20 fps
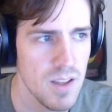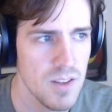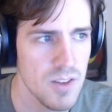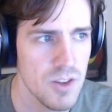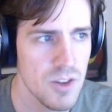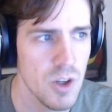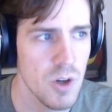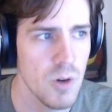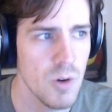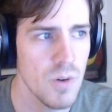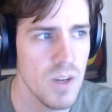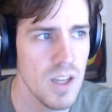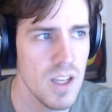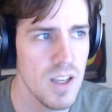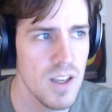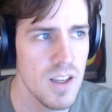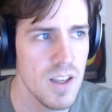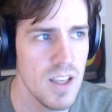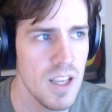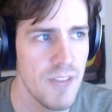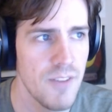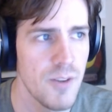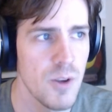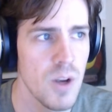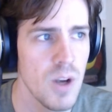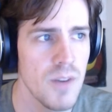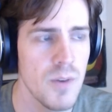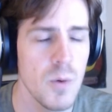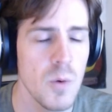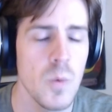So if
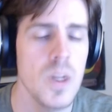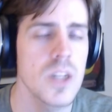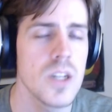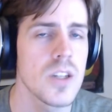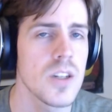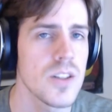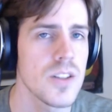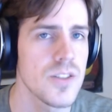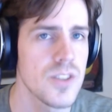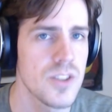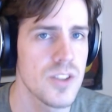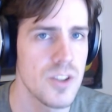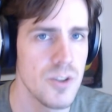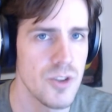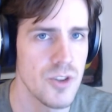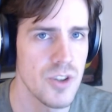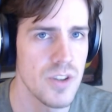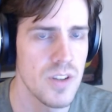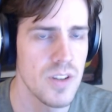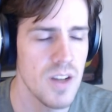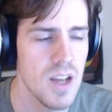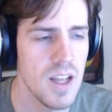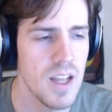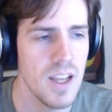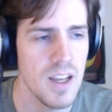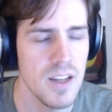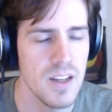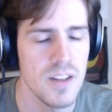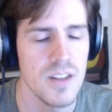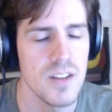you have a weak constitution,
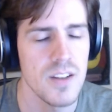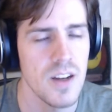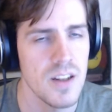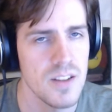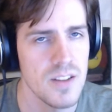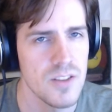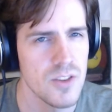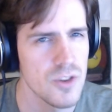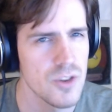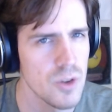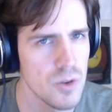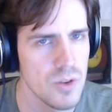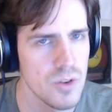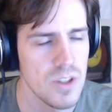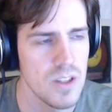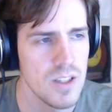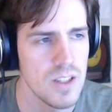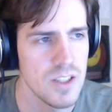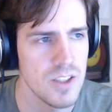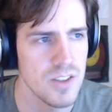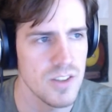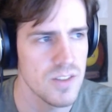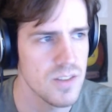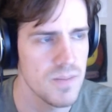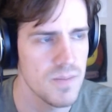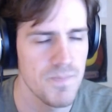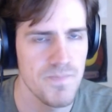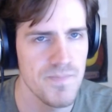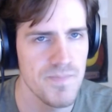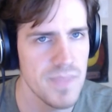again, not insultingly, just
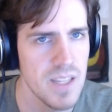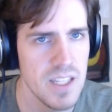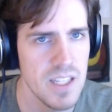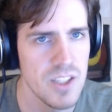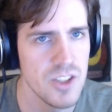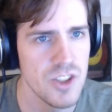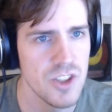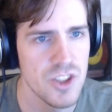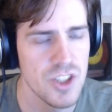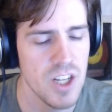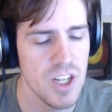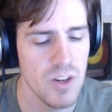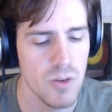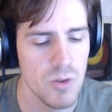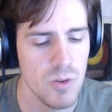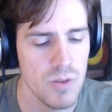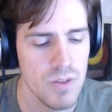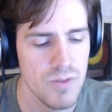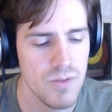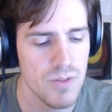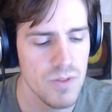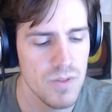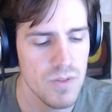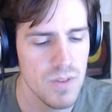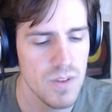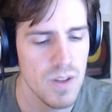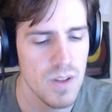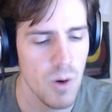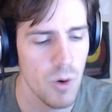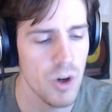in general, if,
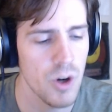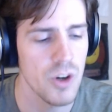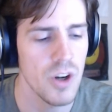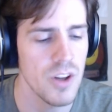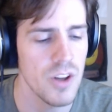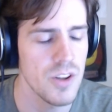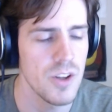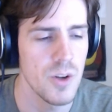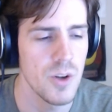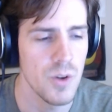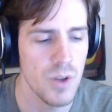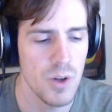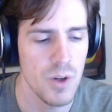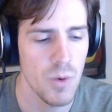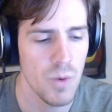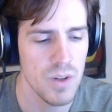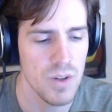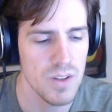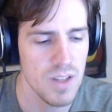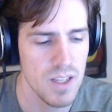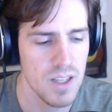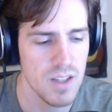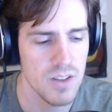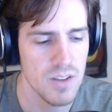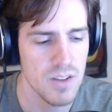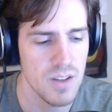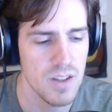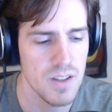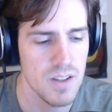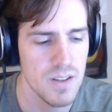or you're not, you know, you don't want like a,
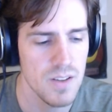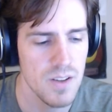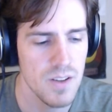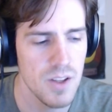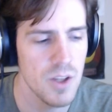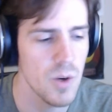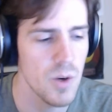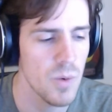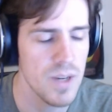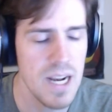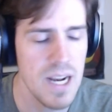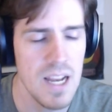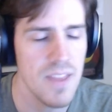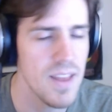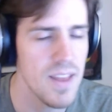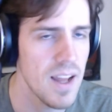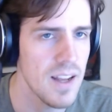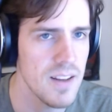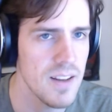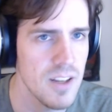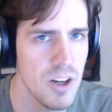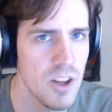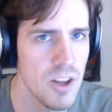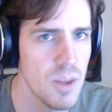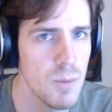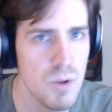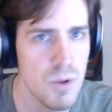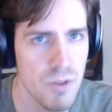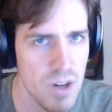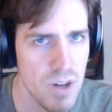you don't want any of that, you're not in
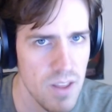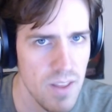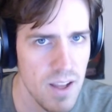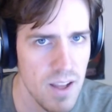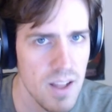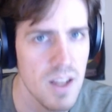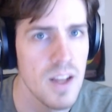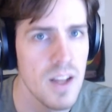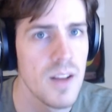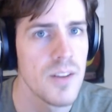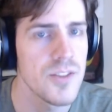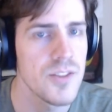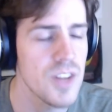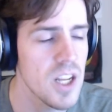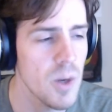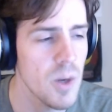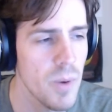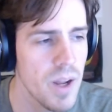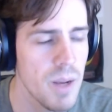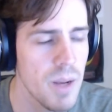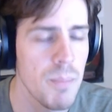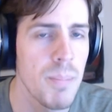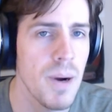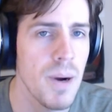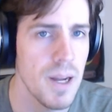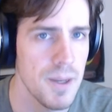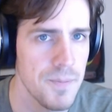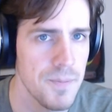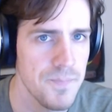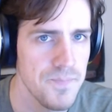the mood for any of that, stay away.
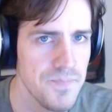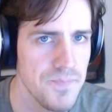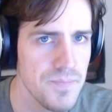But